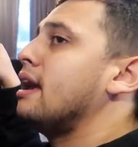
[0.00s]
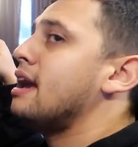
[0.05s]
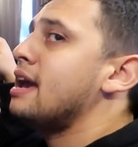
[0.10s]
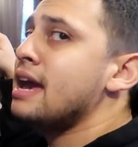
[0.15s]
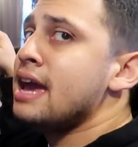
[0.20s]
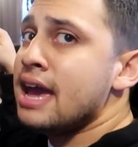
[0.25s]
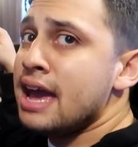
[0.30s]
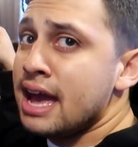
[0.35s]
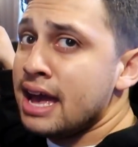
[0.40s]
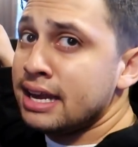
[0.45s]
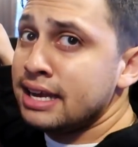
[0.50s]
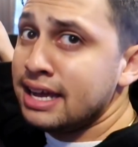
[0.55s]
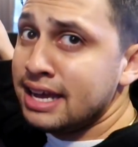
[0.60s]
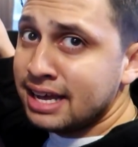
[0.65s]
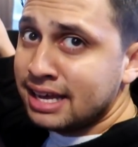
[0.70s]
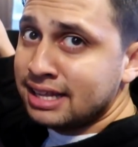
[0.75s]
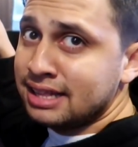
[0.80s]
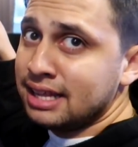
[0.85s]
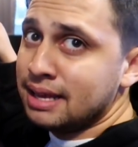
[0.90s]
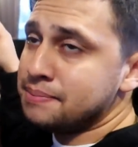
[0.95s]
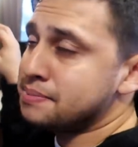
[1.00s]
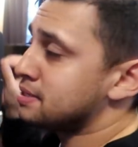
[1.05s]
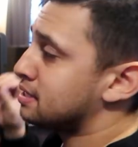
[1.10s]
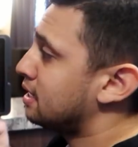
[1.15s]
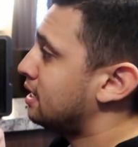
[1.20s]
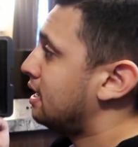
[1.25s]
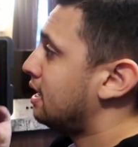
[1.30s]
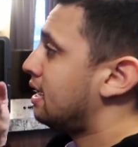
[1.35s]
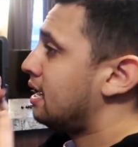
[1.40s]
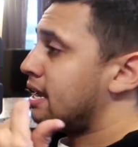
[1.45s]
and it
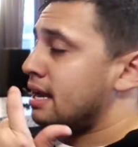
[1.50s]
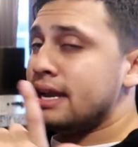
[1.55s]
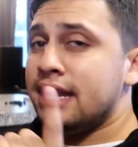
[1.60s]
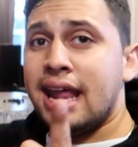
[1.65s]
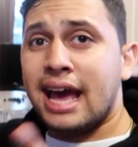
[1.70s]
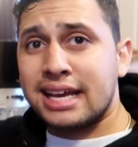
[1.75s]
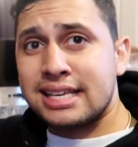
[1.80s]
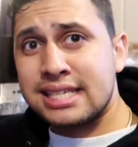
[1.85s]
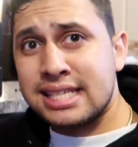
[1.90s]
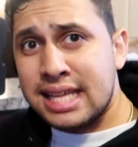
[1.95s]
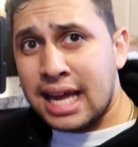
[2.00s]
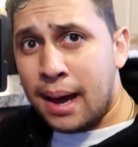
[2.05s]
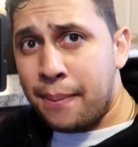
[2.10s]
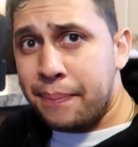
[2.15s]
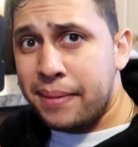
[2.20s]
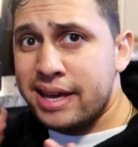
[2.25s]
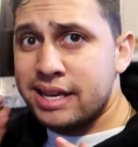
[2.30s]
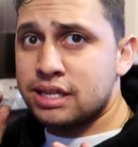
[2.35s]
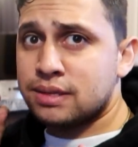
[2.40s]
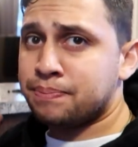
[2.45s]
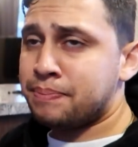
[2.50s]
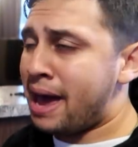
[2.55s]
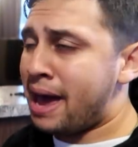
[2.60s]
clips. Next up is